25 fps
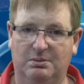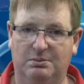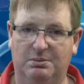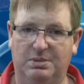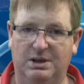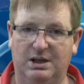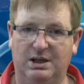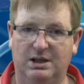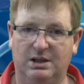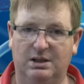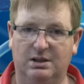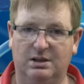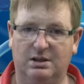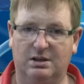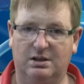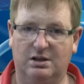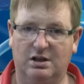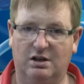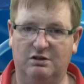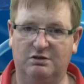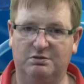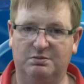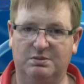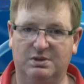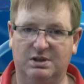by the
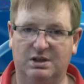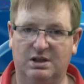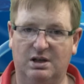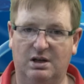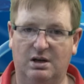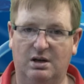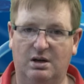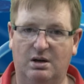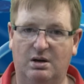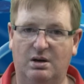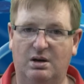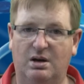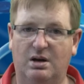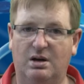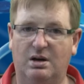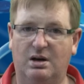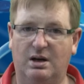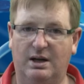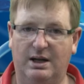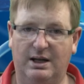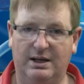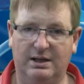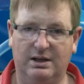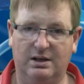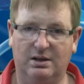government or
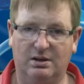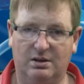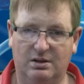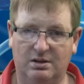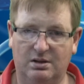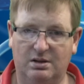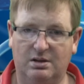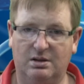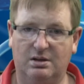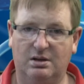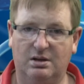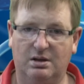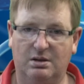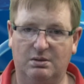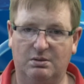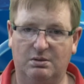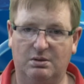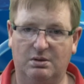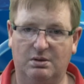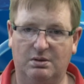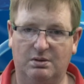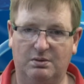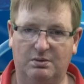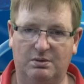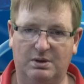any other
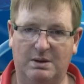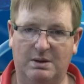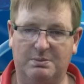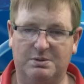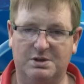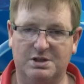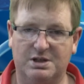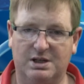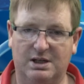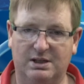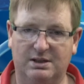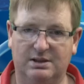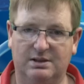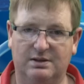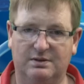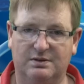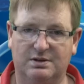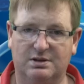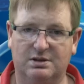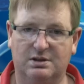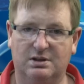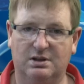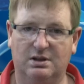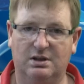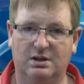
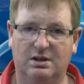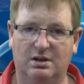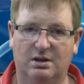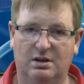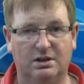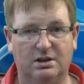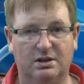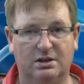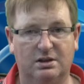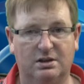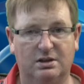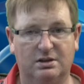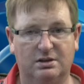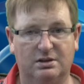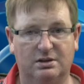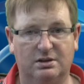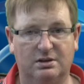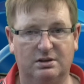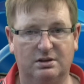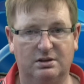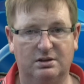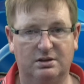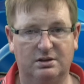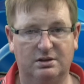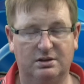representatives. Now,
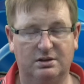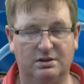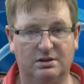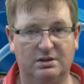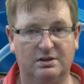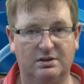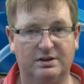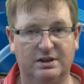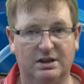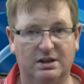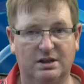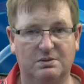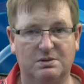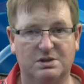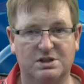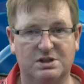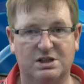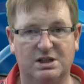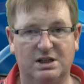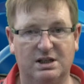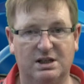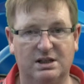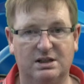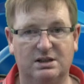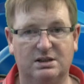the other thing I would
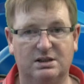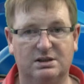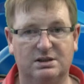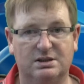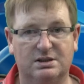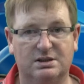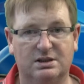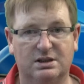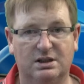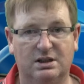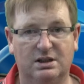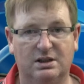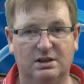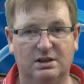say here is,